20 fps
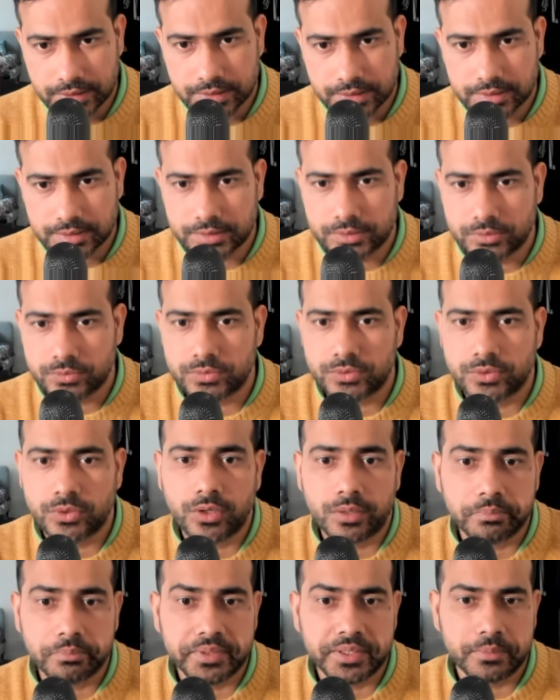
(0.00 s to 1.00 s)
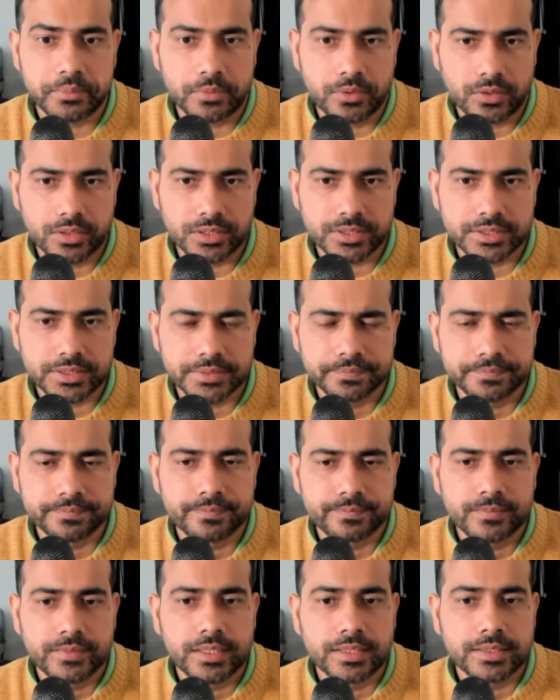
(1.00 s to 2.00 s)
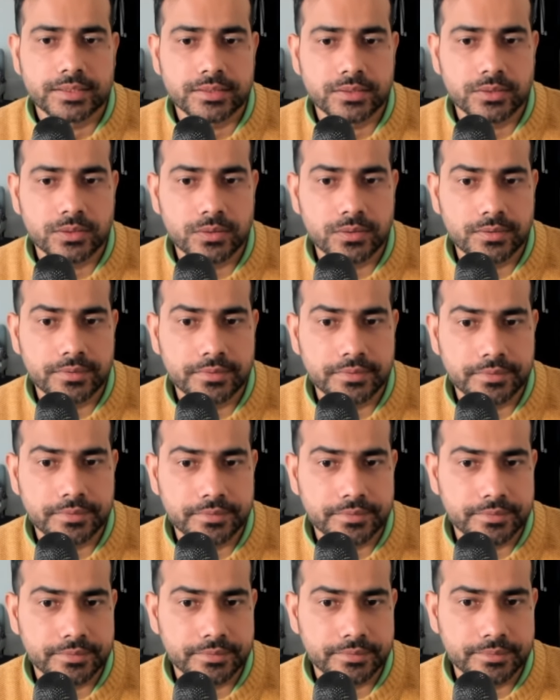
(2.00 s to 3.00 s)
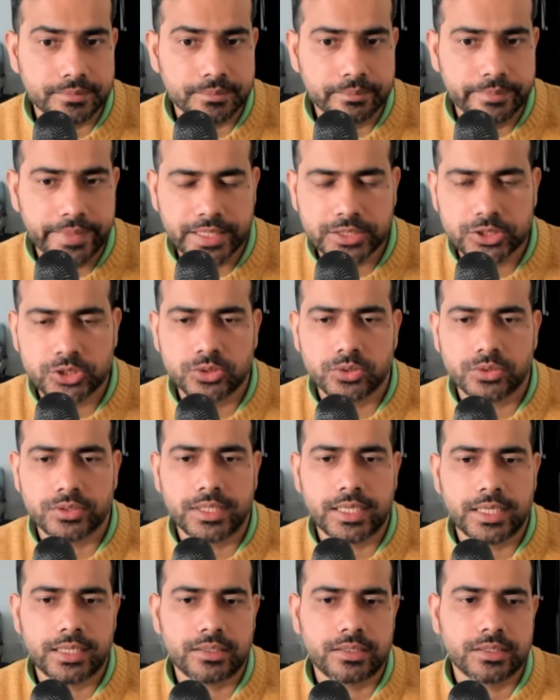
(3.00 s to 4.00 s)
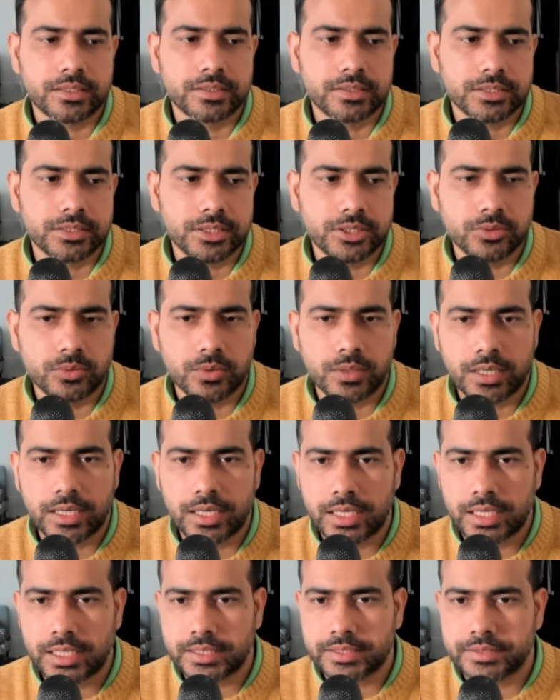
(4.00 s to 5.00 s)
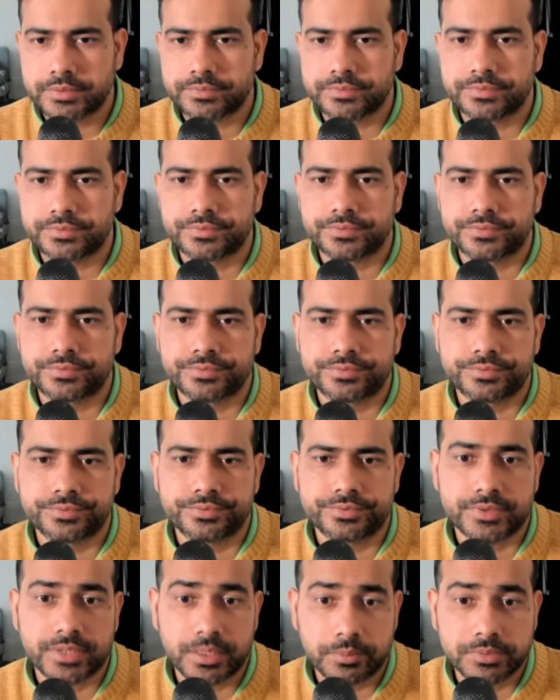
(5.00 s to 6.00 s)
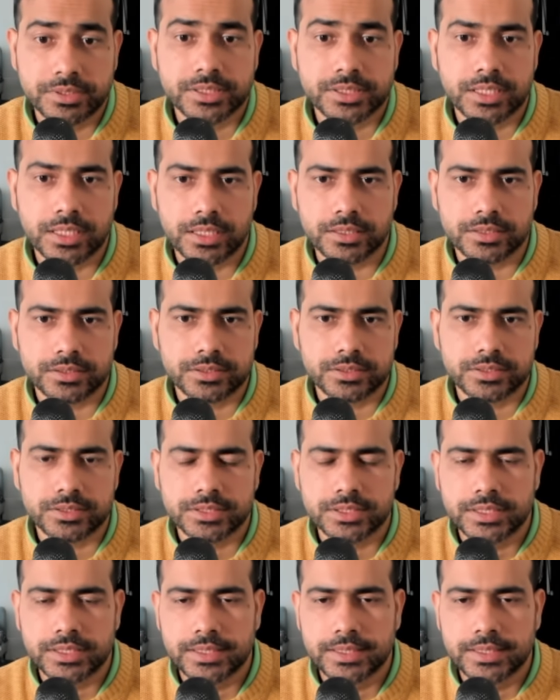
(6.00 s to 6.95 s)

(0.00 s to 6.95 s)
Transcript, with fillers: you know the government bodies so make sure that you have some skills